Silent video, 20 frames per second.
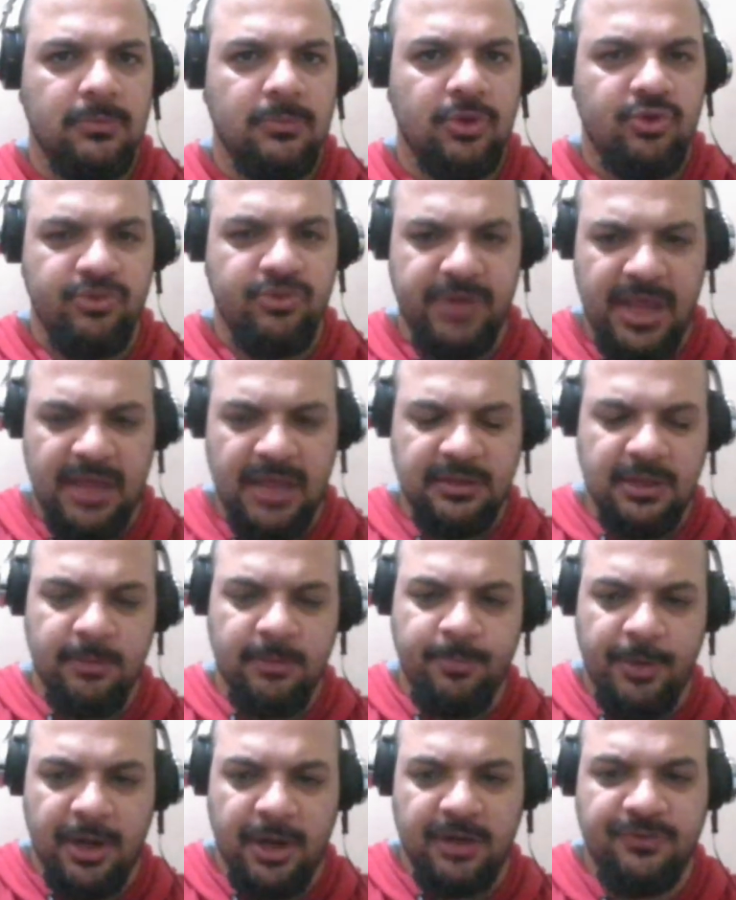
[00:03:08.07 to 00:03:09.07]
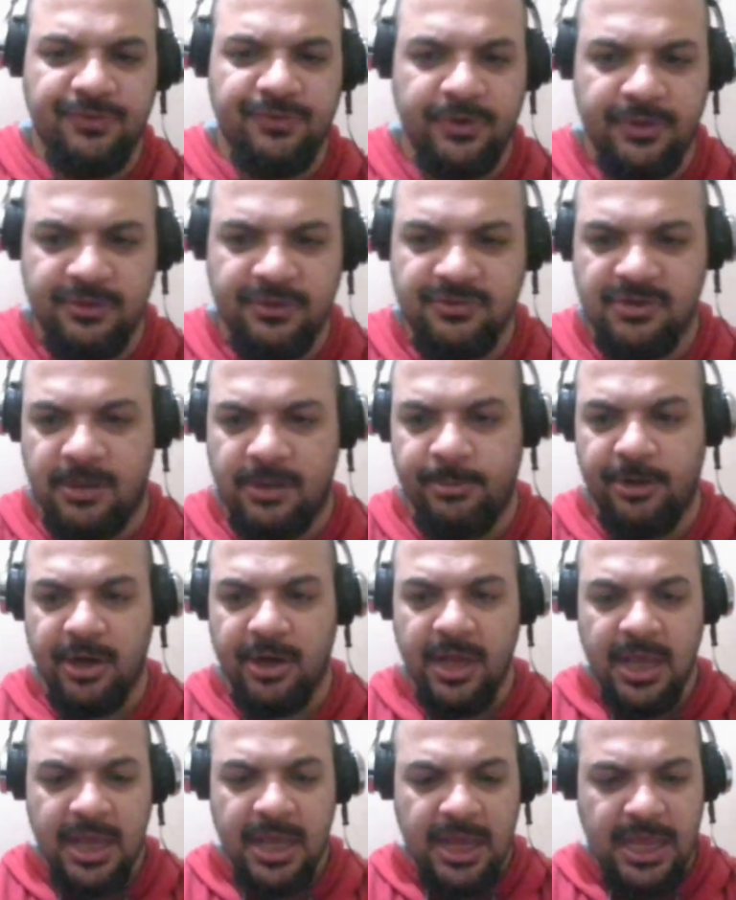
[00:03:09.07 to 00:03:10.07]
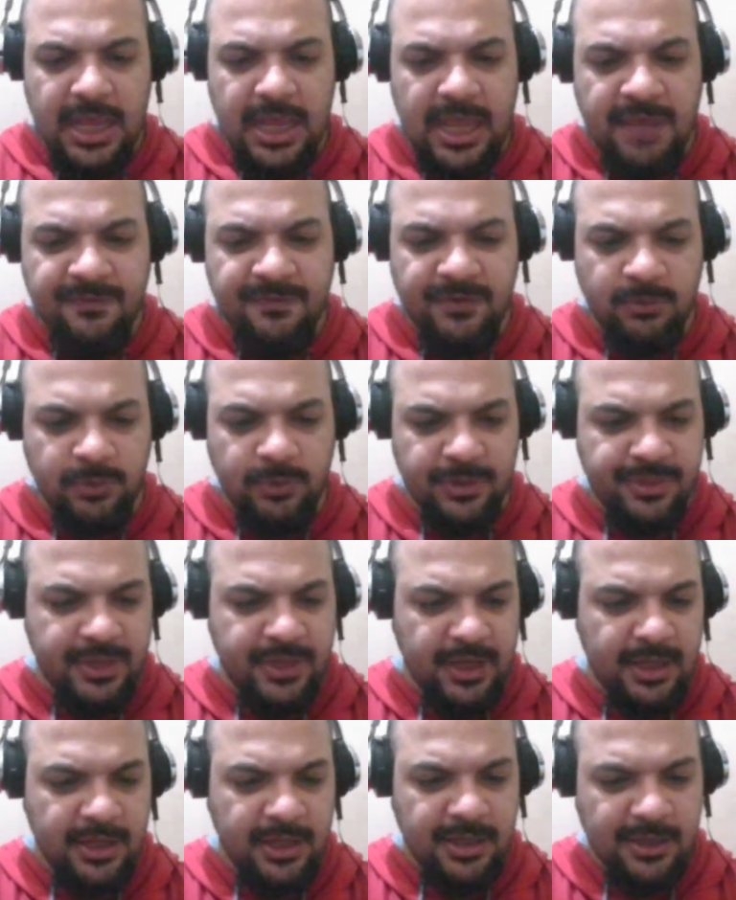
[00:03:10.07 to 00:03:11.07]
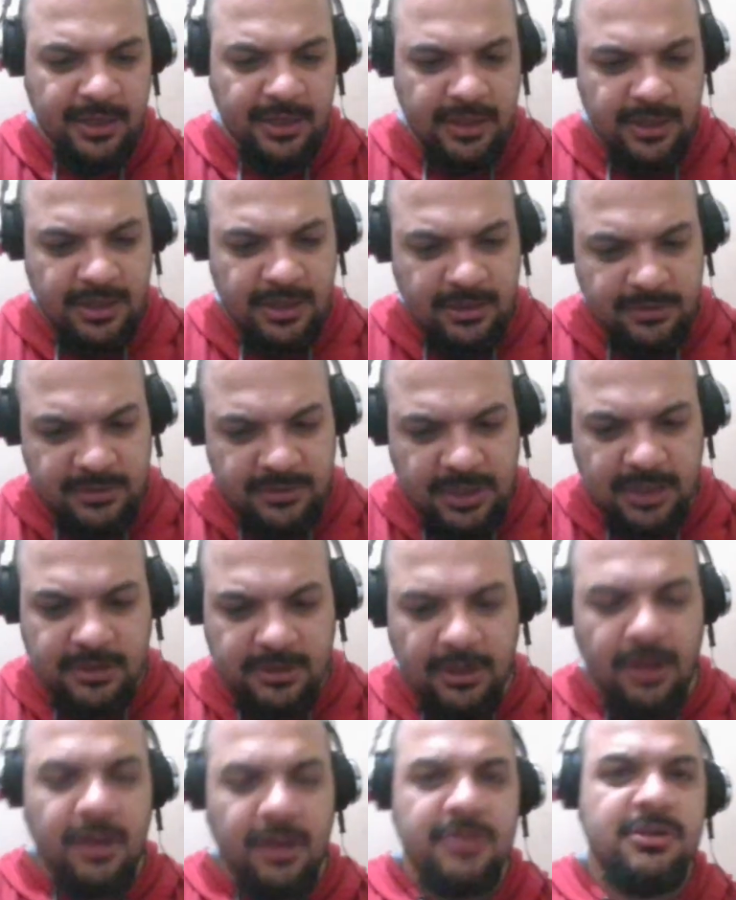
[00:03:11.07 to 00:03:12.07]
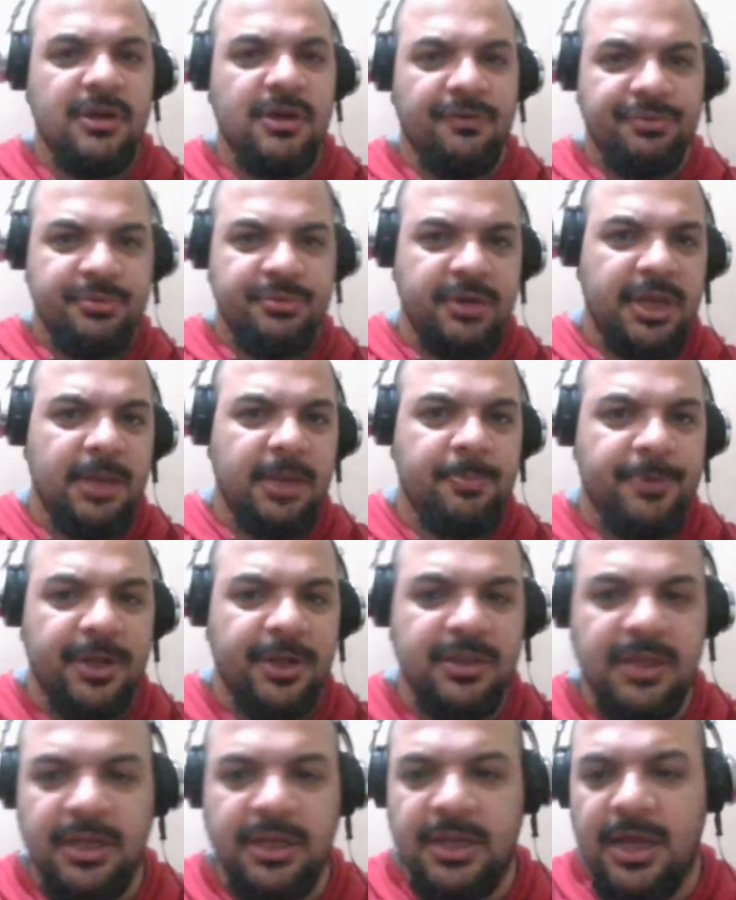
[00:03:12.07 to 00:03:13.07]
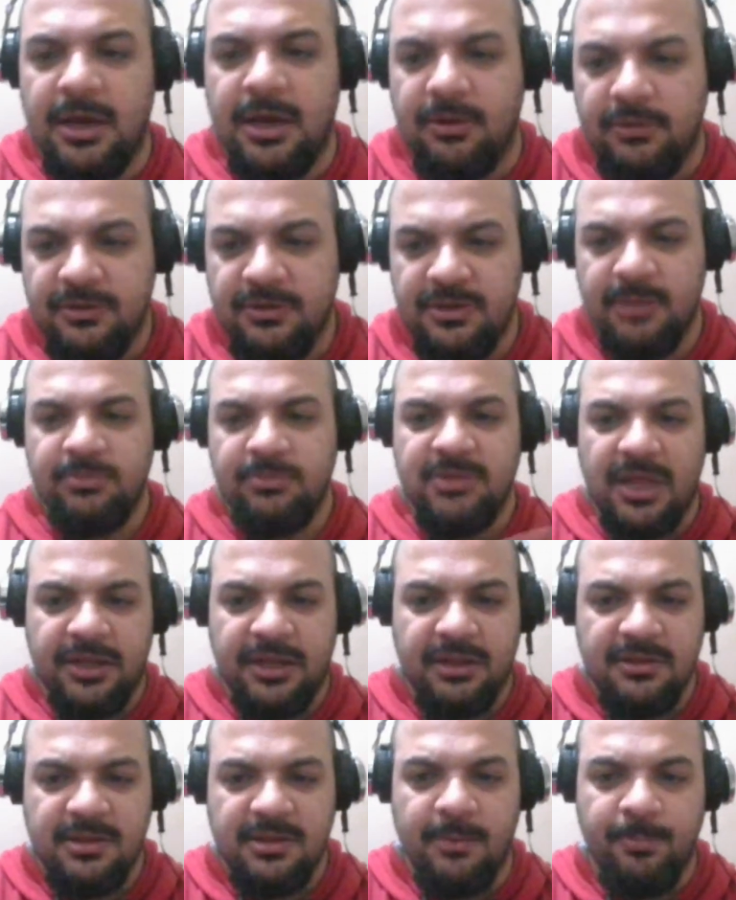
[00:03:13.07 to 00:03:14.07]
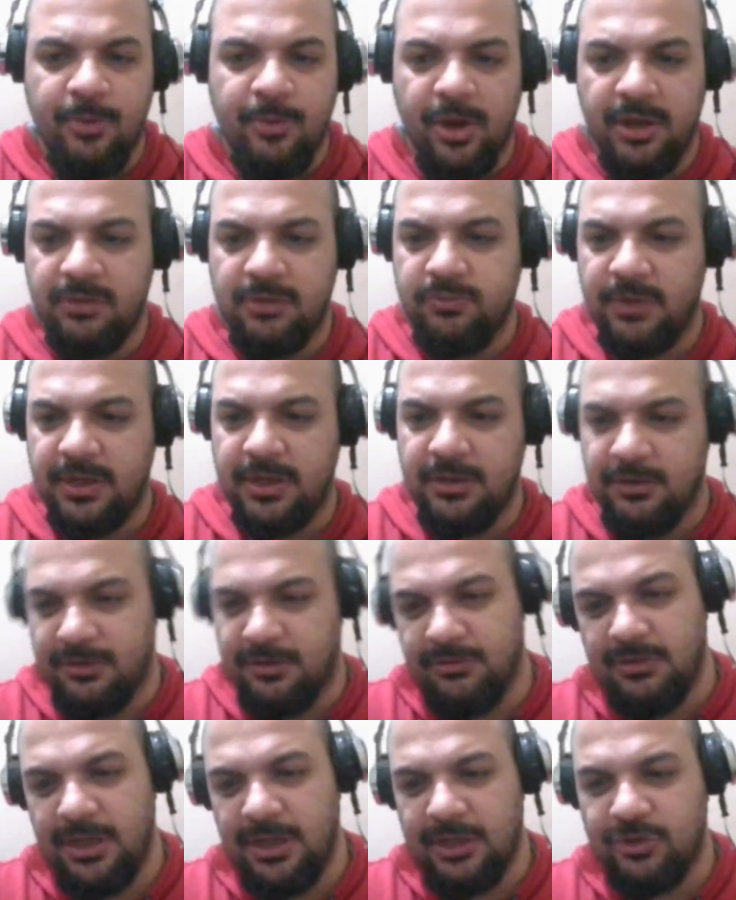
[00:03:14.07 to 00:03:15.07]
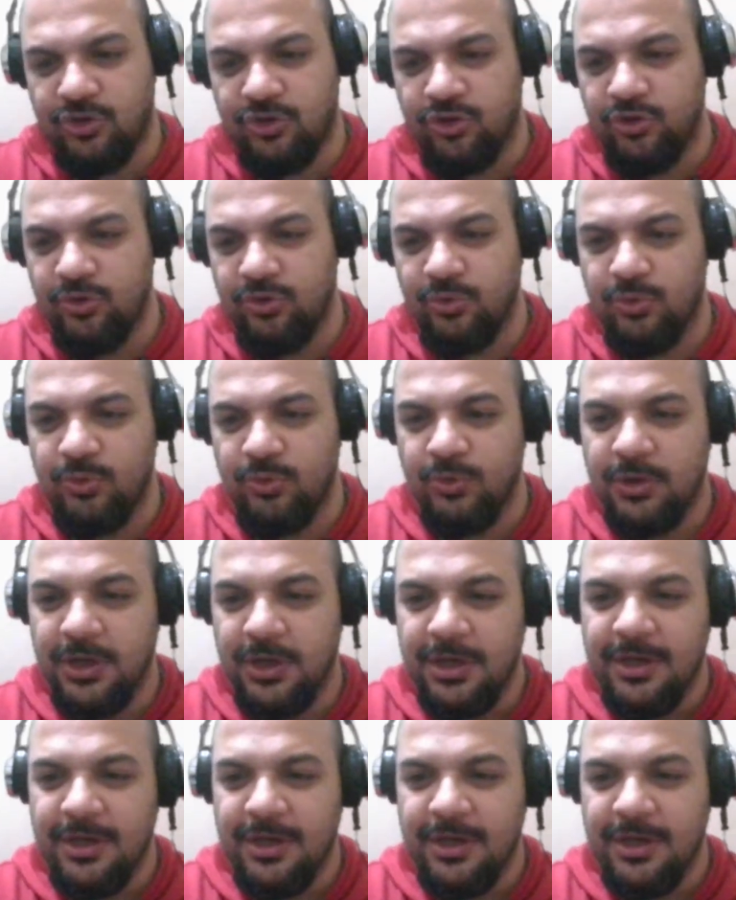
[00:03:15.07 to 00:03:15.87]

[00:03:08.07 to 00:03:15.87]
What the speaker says: creating parts for the scrubber. Even with the technology of 3D printing now, it seems that at some point when you need to do